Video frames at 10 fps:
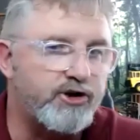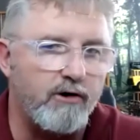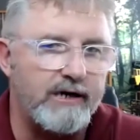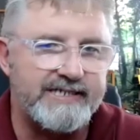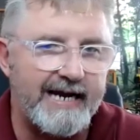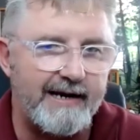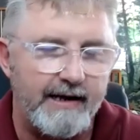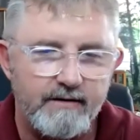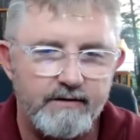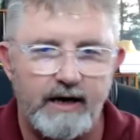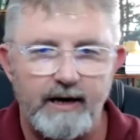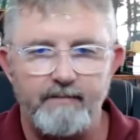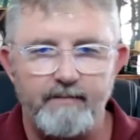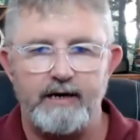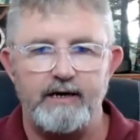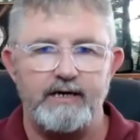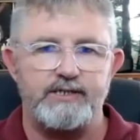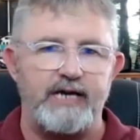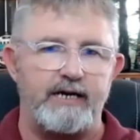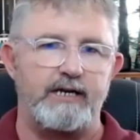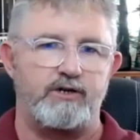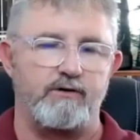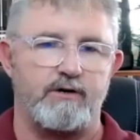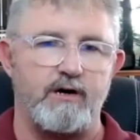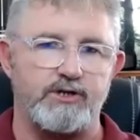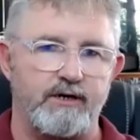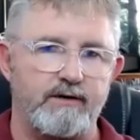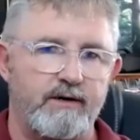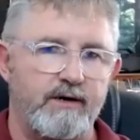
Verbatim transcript: troll is deadly. Um, uh, uh, it's deadly to your culture.